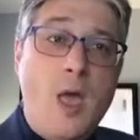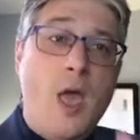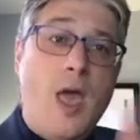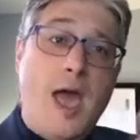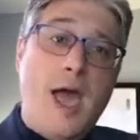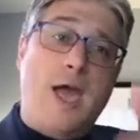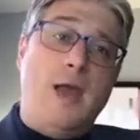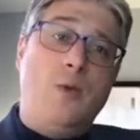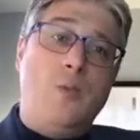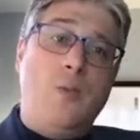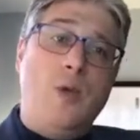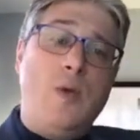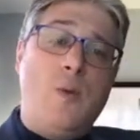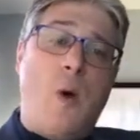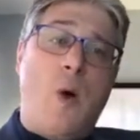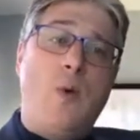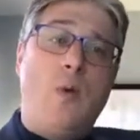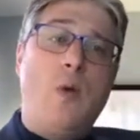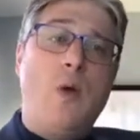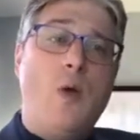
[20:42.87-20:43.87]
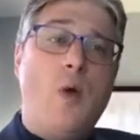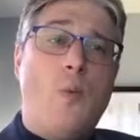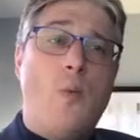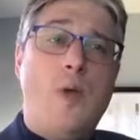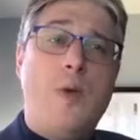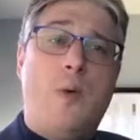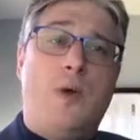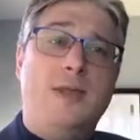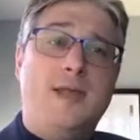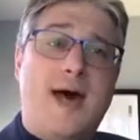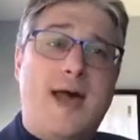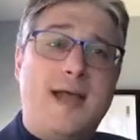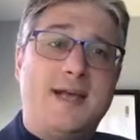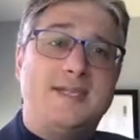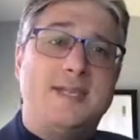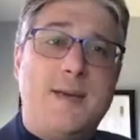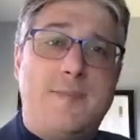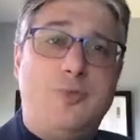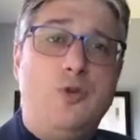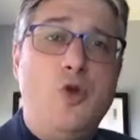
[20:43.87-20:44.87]
And we will not
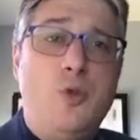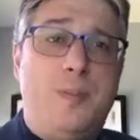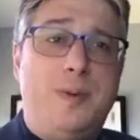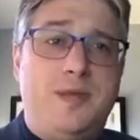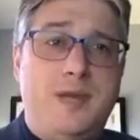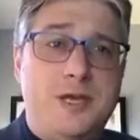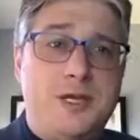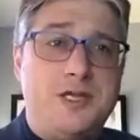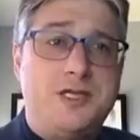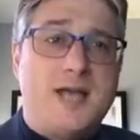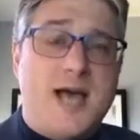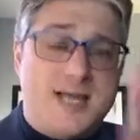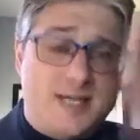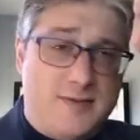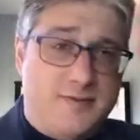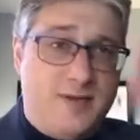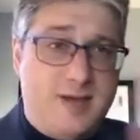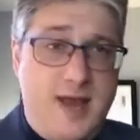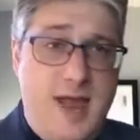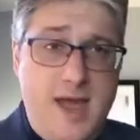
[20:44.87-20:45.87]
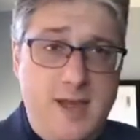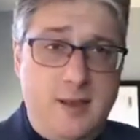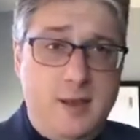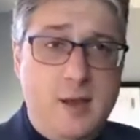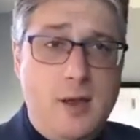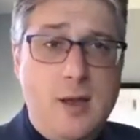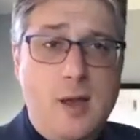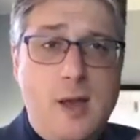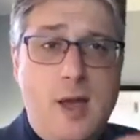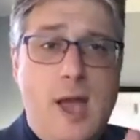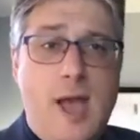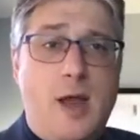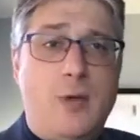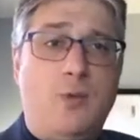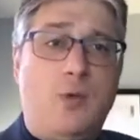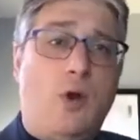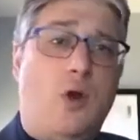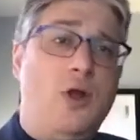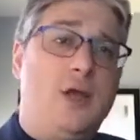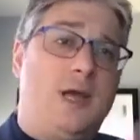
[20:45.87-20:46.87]
accept new petitions as of today, and
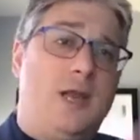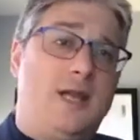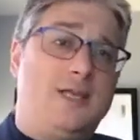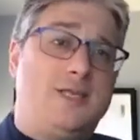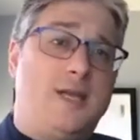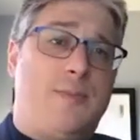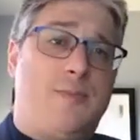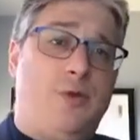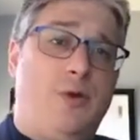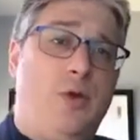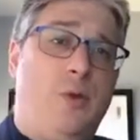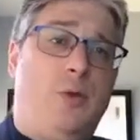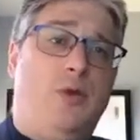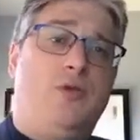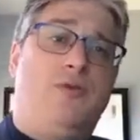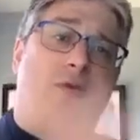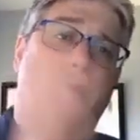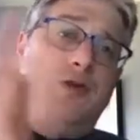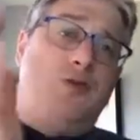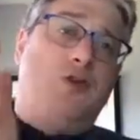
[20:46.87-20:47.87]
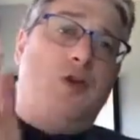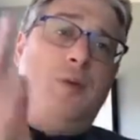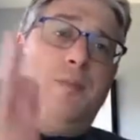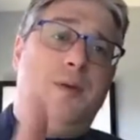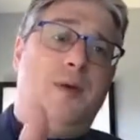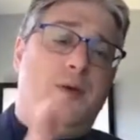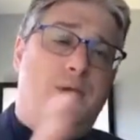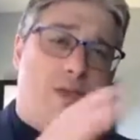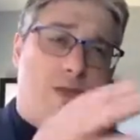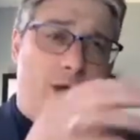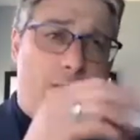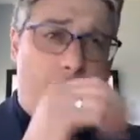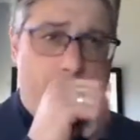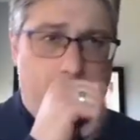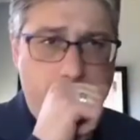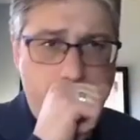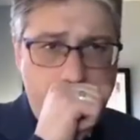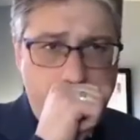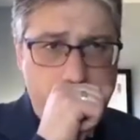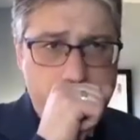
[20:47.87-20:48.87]
we're only going to accept renewals for a certain period of
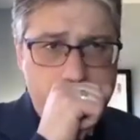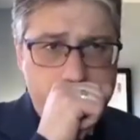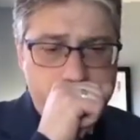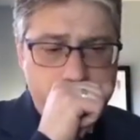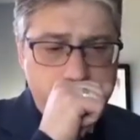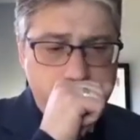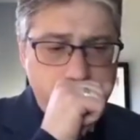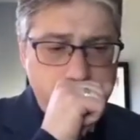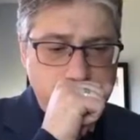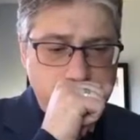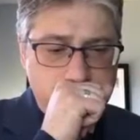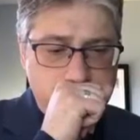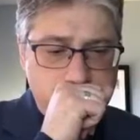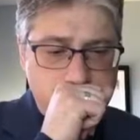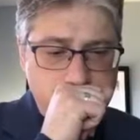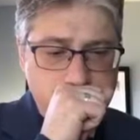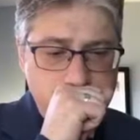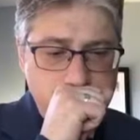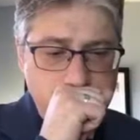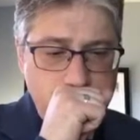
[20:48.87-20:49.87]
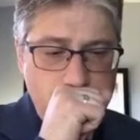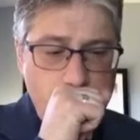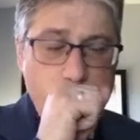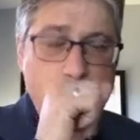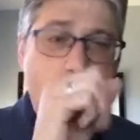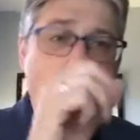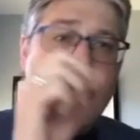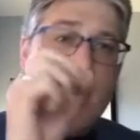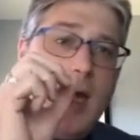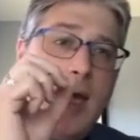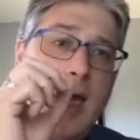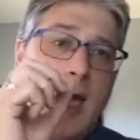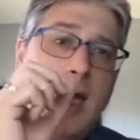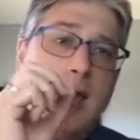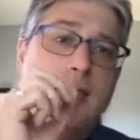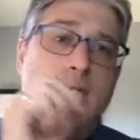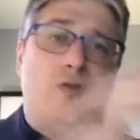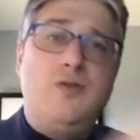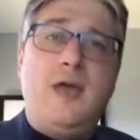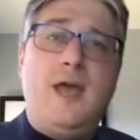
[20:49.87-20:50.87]
time.
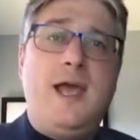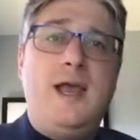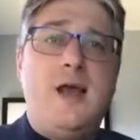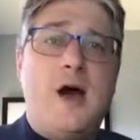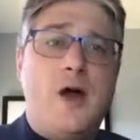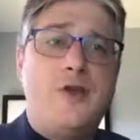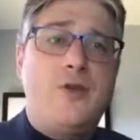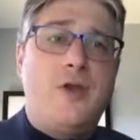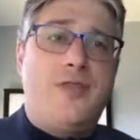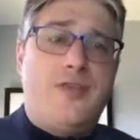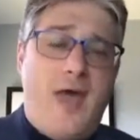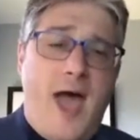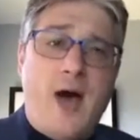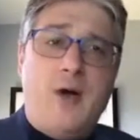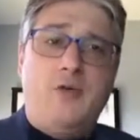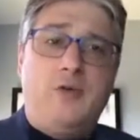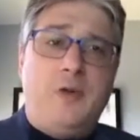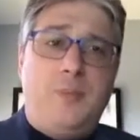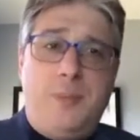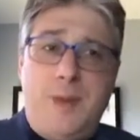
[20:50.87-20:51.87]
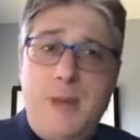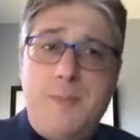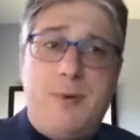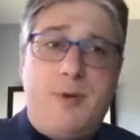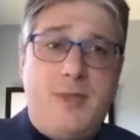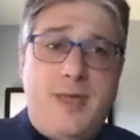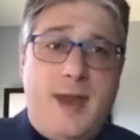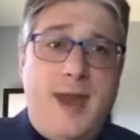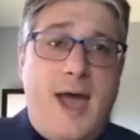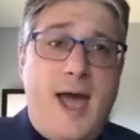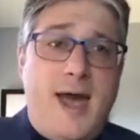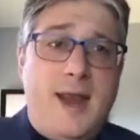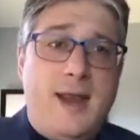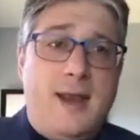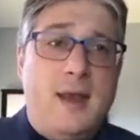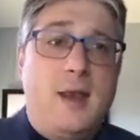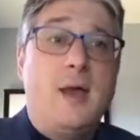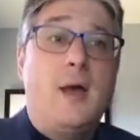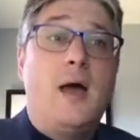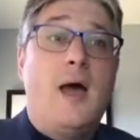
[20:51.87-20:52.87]
And those 800,000 people that had
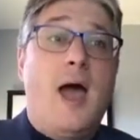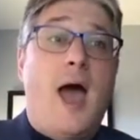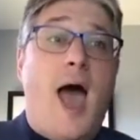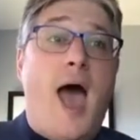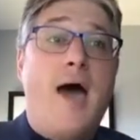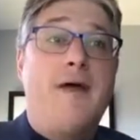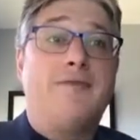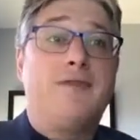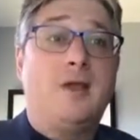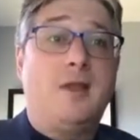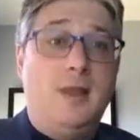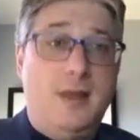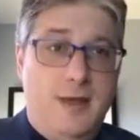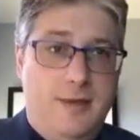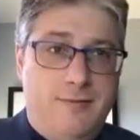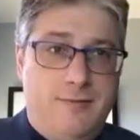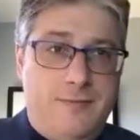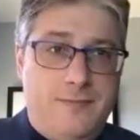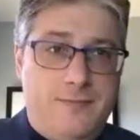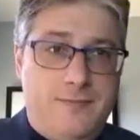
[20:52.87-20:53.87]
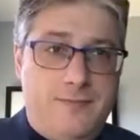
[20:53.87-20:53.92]
it have to leave.